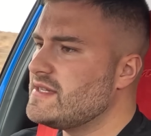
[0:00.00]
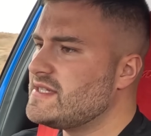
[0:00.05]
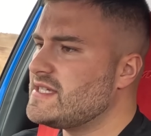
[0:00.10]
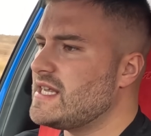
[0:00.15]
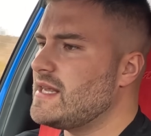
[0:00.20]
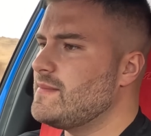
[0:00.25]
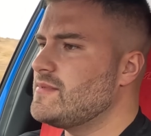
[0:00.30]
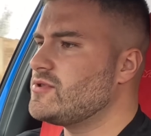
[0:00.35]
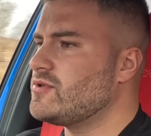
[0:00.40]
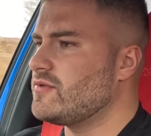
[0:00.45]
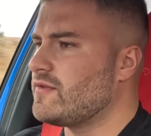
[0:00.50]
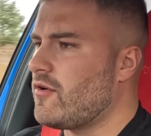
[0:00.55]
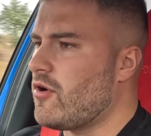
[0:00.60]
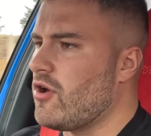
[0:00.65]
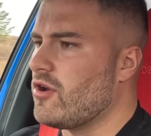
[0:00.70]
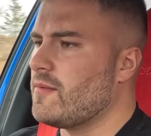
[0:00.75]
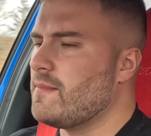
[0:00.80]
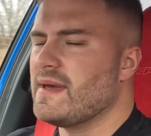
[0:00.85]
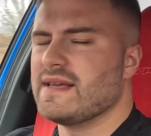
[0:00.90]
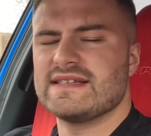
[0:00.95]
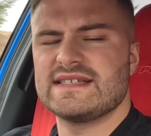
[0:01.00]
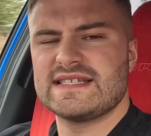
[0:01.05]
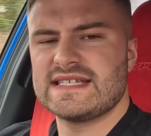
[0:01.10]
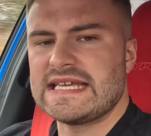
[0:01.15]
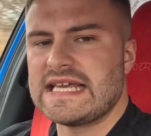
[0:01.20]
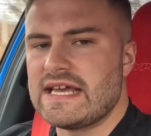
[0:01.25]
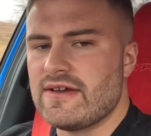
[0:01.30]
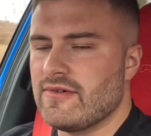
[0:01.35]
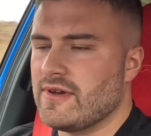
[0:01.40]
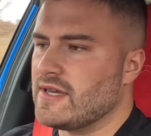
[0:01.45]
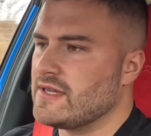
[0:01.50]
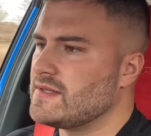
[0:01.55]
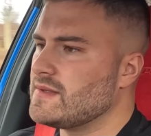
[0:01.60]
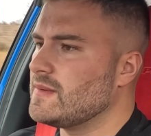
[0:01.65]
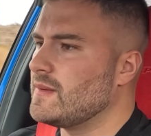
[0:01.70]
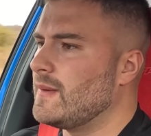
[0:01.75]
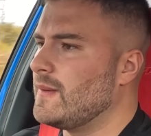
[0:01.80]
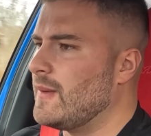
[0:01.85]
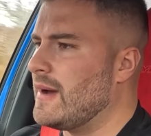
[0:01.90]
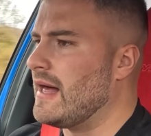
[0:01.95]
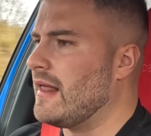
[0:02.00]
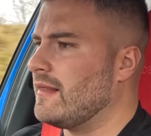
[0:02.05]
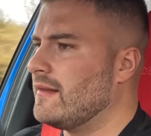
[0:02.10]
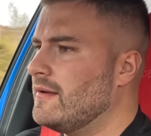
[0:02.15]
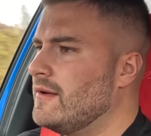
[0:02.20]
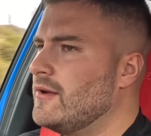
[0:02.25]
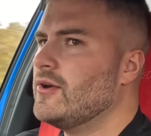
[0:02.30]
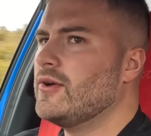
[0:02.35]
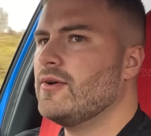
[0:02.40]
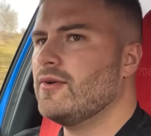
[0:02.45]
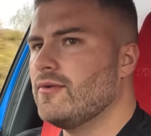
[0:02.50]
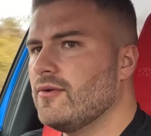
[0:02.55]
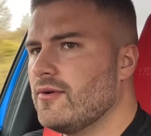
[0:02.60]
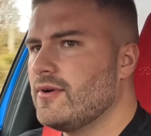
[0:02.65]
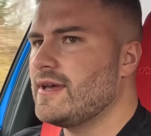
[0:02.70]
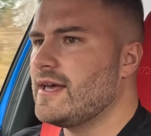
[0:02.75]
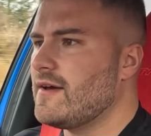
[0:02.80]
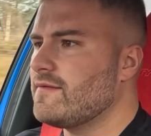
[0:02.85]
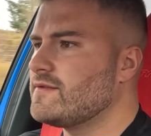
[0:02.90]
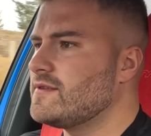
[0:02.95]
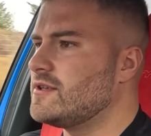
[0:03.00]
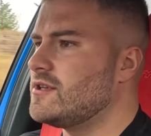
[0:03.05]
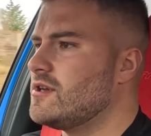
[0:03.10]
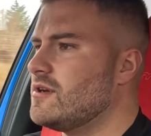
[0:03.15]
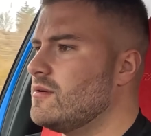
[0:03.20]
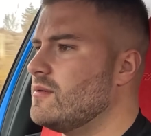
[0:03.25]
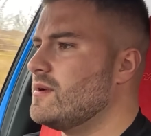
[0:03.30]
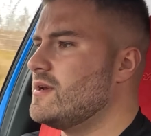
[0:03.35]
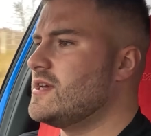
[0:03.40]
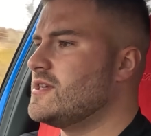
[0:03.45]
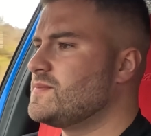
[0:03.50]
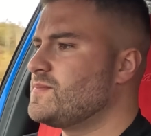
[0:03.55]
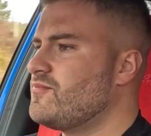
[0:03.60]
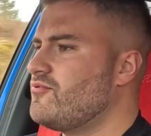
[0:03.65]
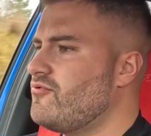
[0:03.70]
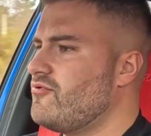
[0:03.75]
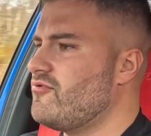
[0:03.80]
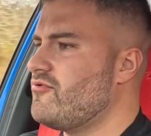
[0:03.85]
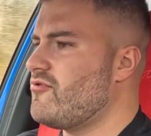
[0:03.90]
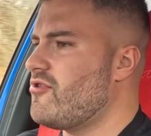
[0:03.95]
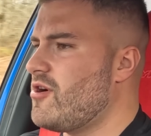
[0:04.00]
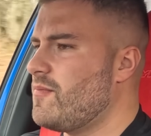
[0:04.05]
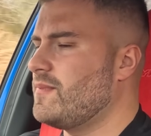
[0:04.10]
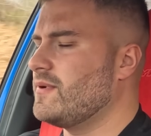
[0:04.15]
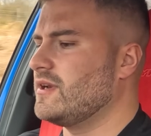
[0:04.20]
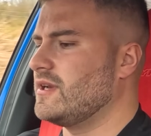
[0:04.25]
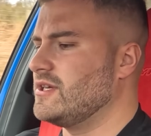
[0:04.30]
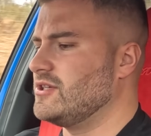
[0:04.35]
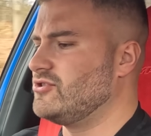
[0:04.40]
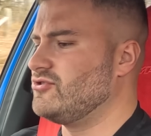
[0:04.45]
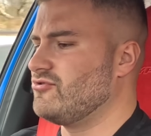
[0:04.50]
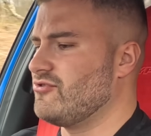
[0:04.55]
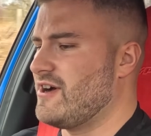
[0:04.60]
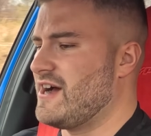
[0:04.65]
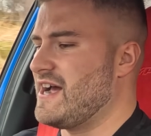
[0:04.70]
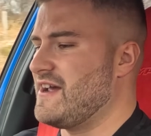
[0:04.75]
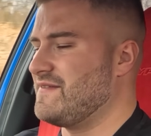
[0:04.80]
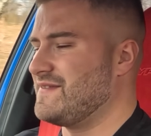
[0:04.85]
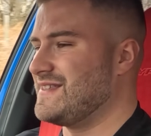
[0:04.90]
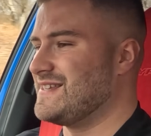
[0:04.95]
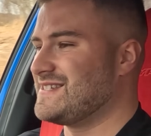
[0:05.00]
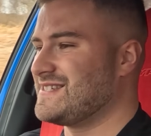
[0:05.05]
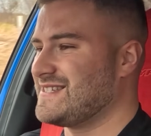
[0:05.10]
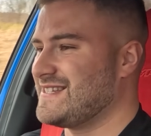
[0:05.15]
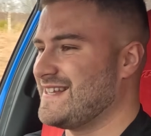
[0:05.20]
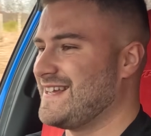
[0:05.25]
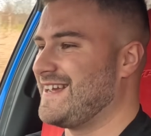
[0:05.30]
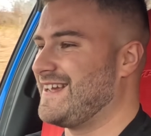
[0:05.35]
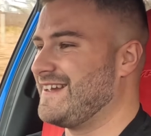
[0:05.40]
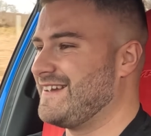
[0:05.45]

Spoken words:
seems to have gotten a bit serious, well, all you have to do is properly drive this thing.